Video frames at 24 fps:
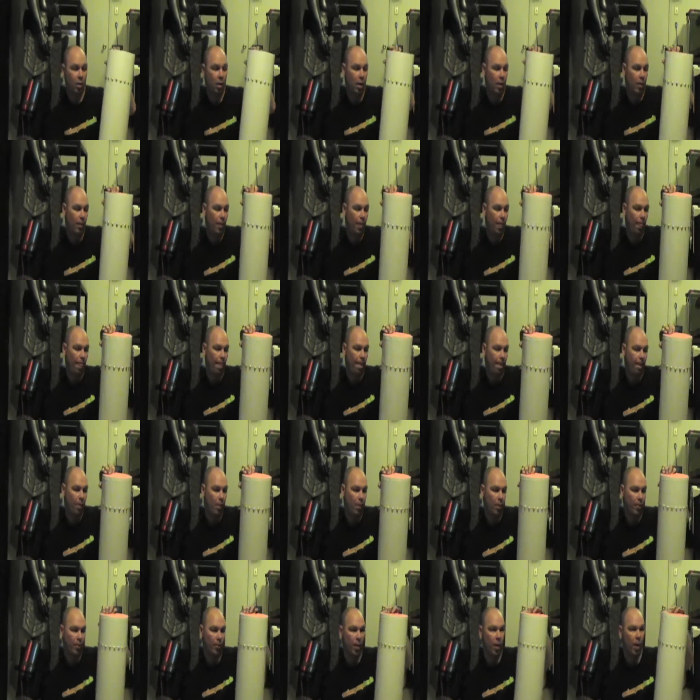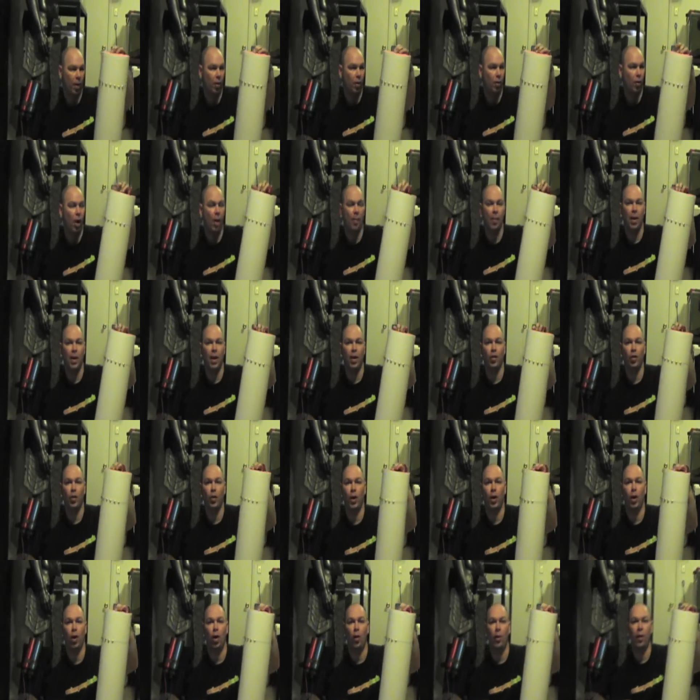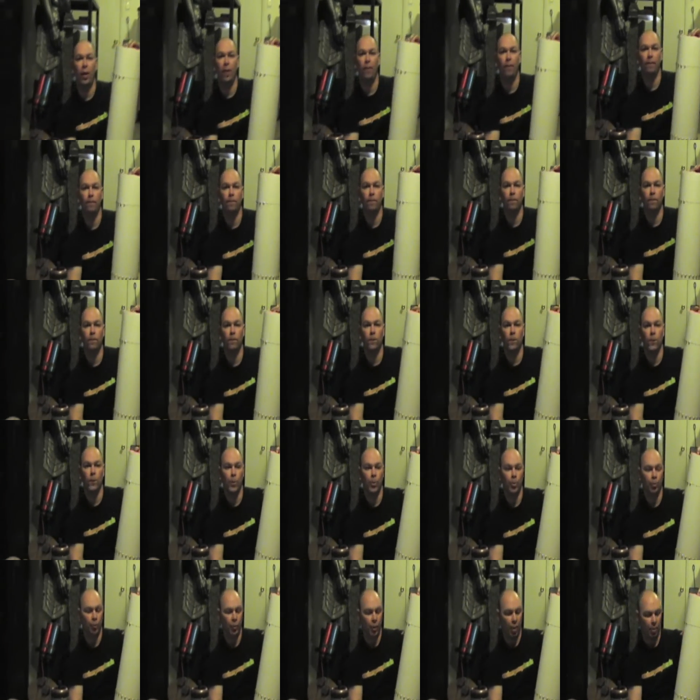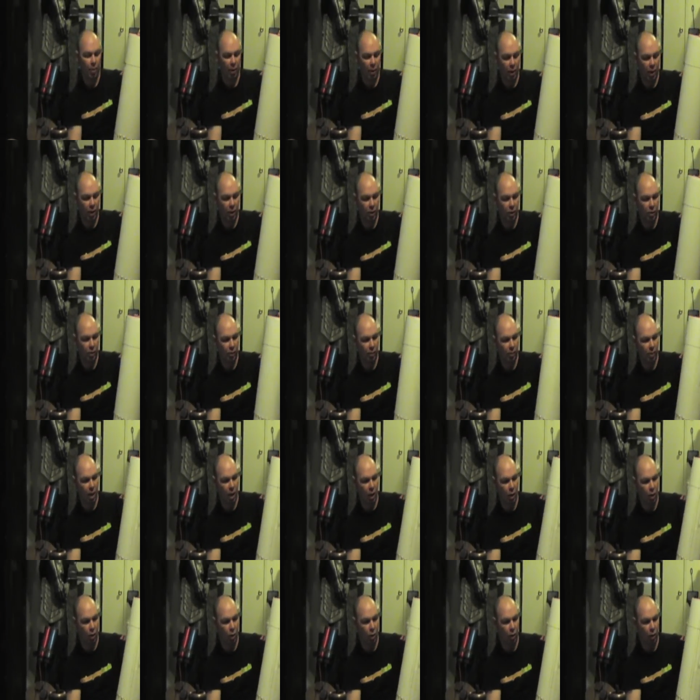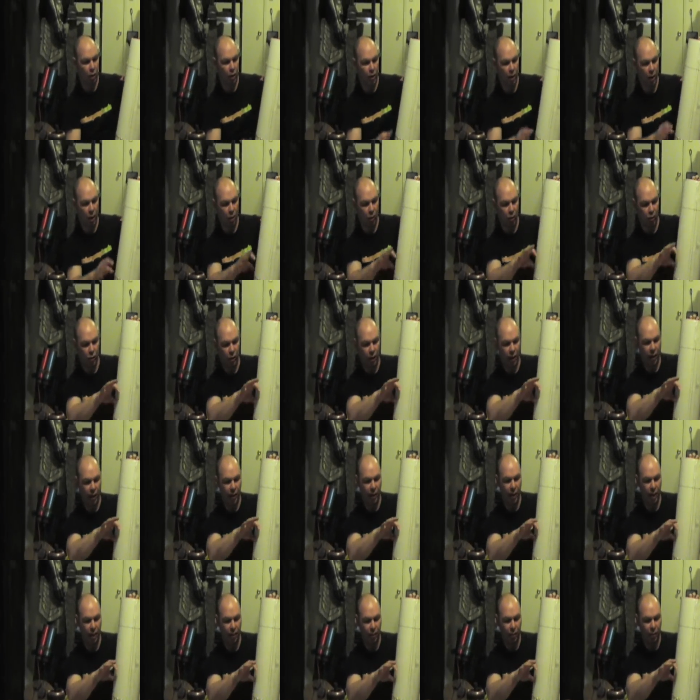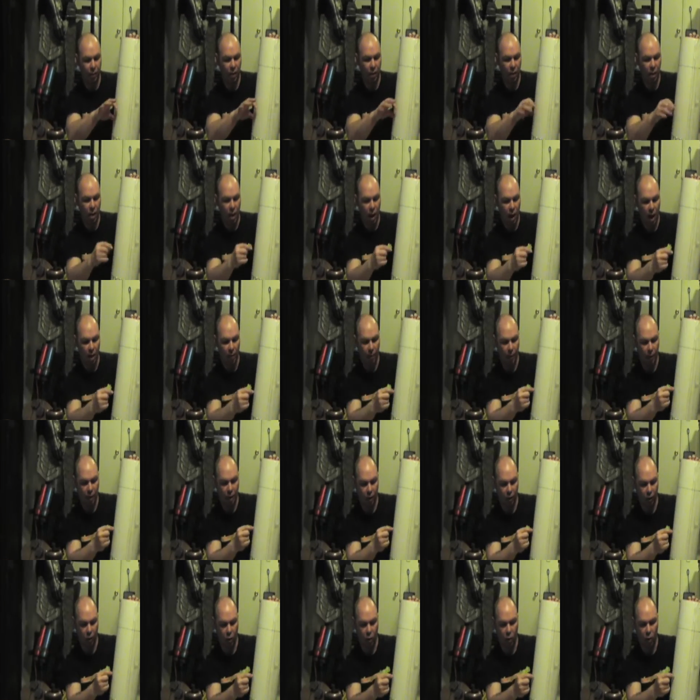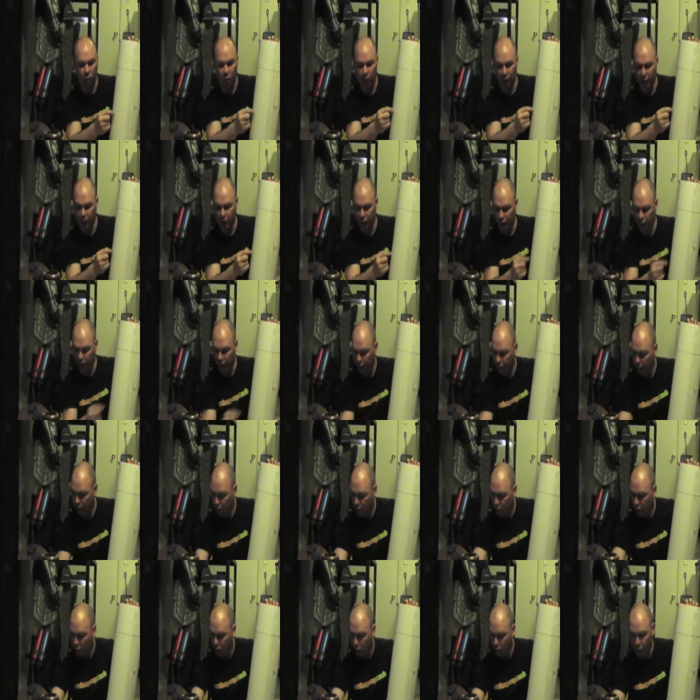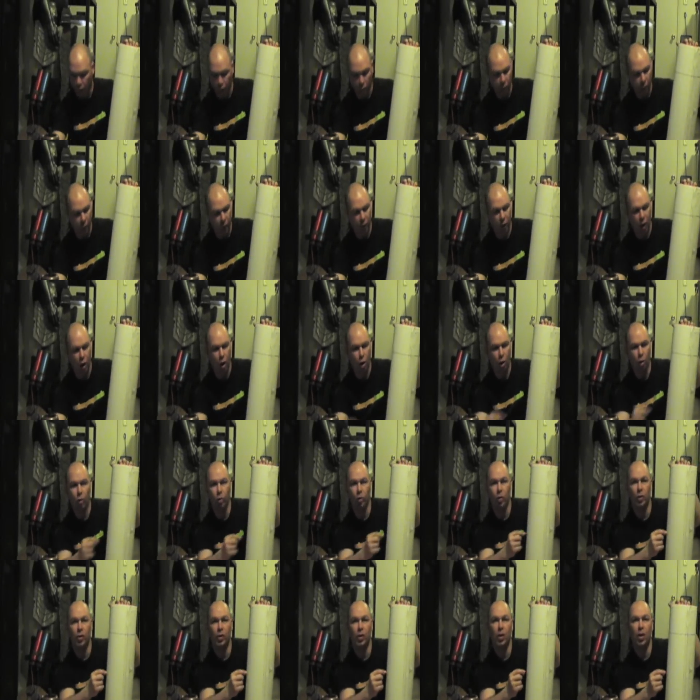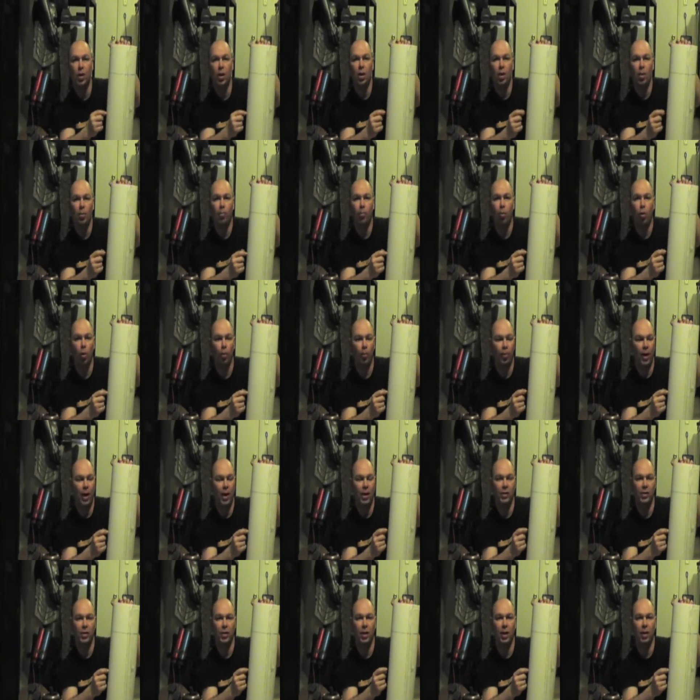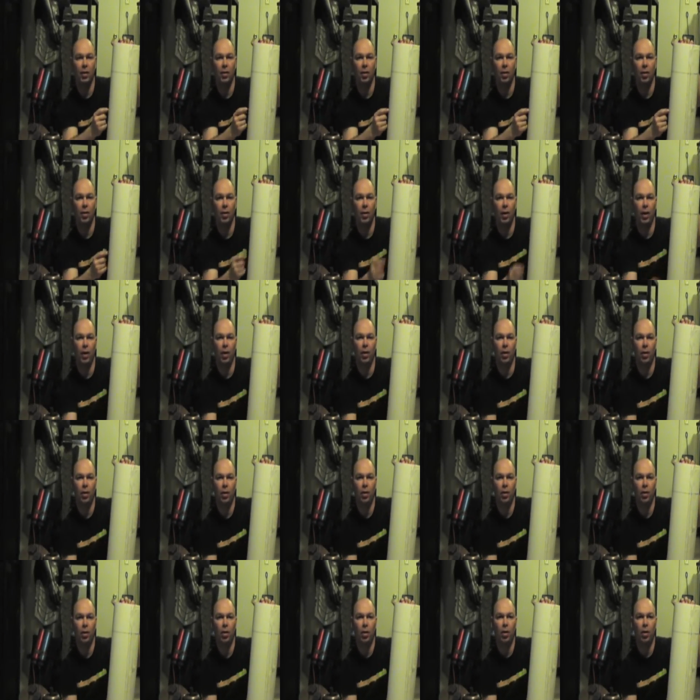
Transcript: Okay. No, I don't know. I might not do it at all then, because my goal is I'm going to cut the hole here for the hose, pour plastic into there,